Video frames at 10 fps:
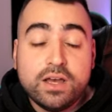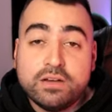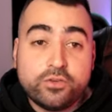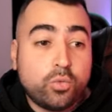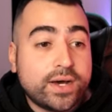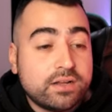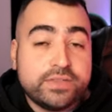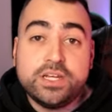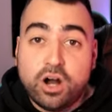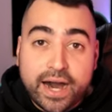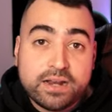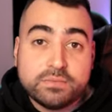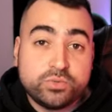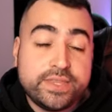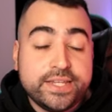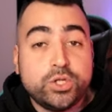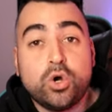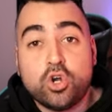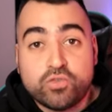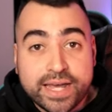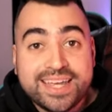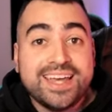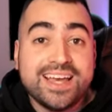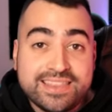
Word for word: for one of the items within your array,